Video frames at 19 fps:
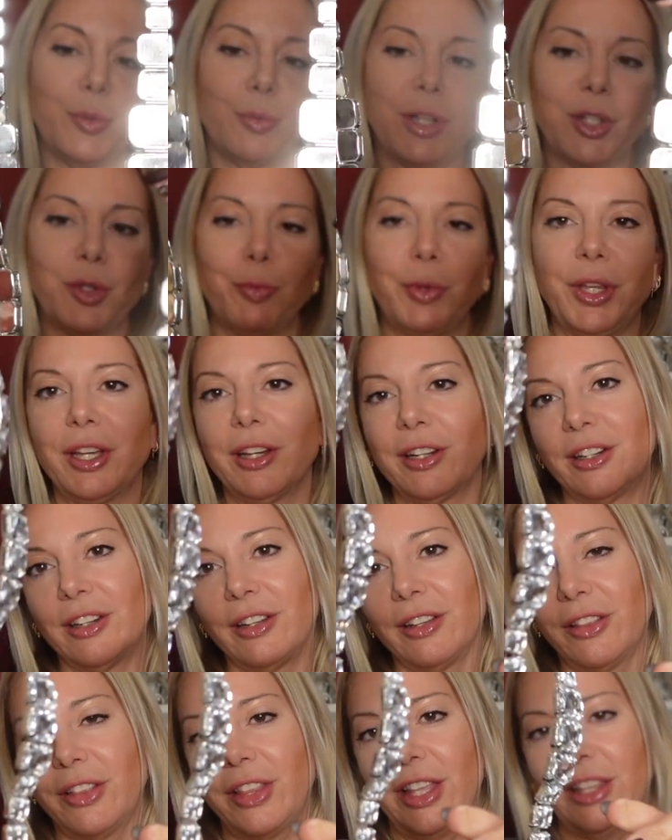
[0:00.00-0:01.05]
much bigger
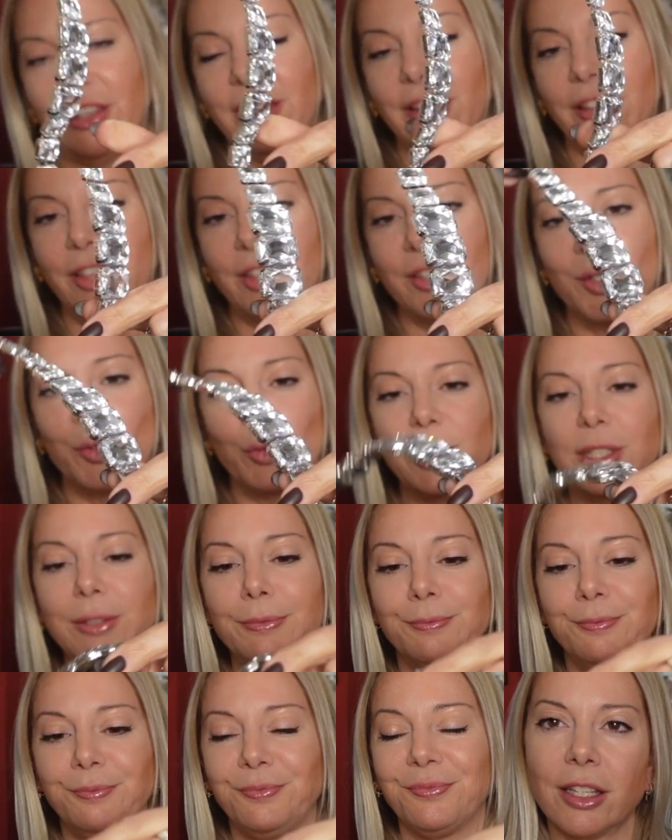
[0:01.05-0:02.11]
than this one.
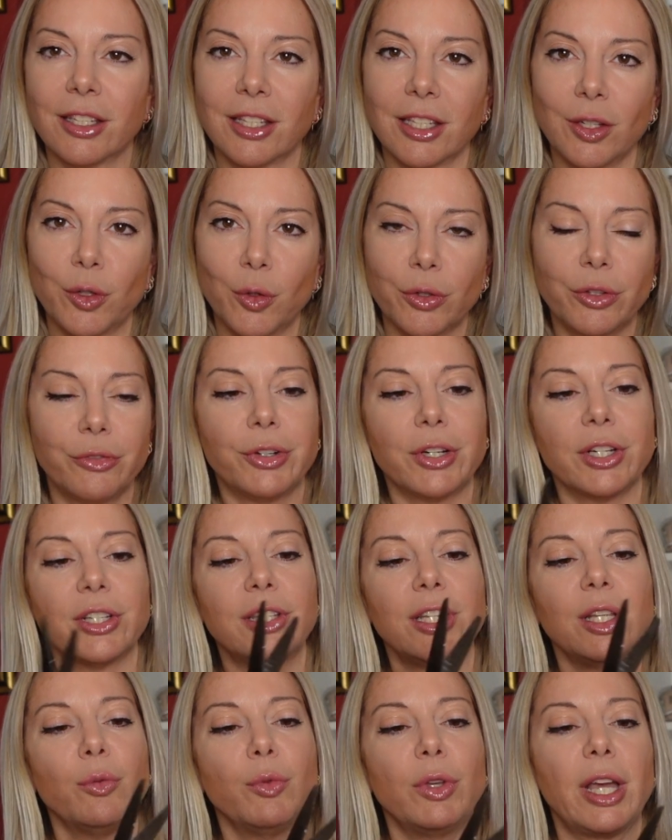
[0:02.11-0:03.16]
So the first
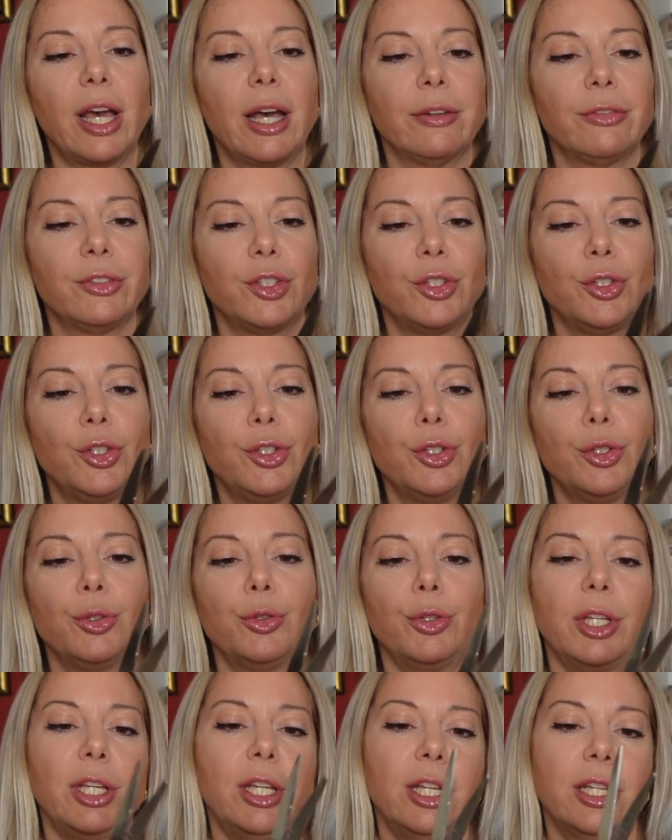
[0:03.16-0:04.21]
thing we have to do
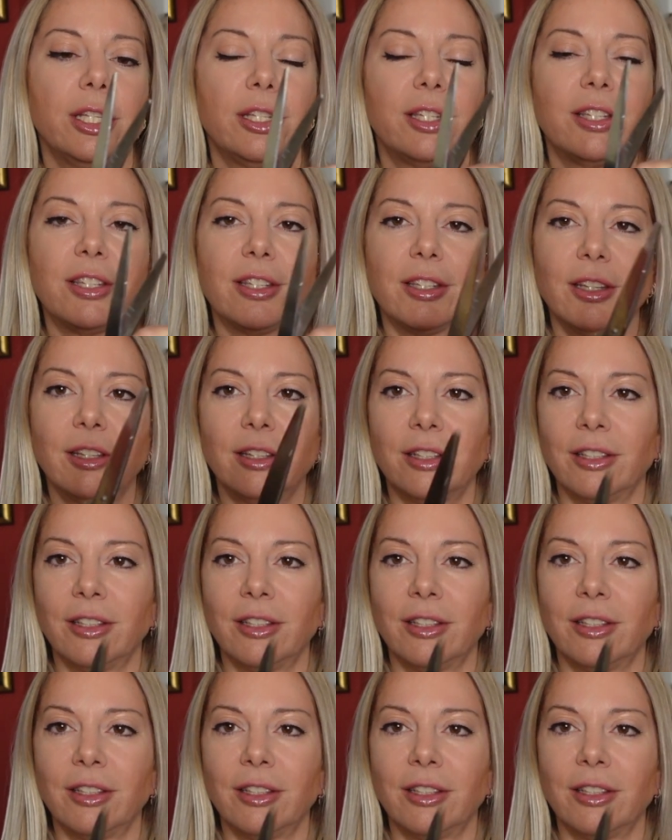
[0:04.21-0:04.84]
is